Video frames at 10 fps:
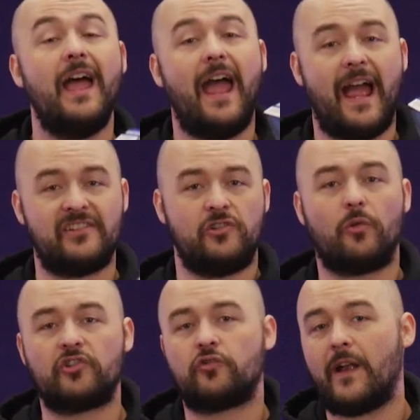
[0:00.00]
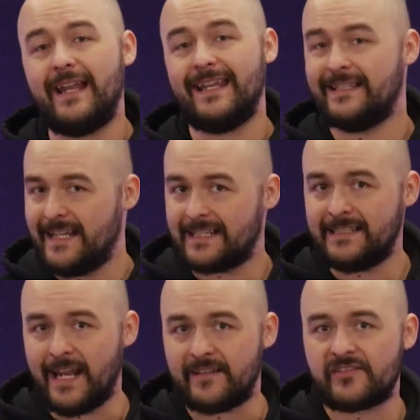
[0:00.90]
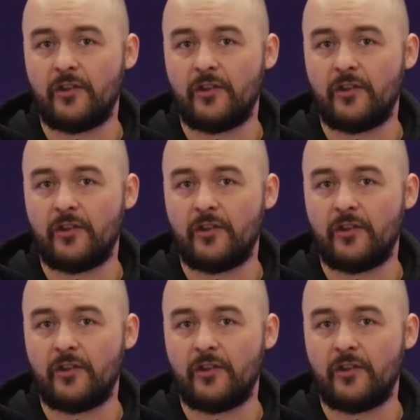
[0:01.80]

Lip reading: as your training dictates.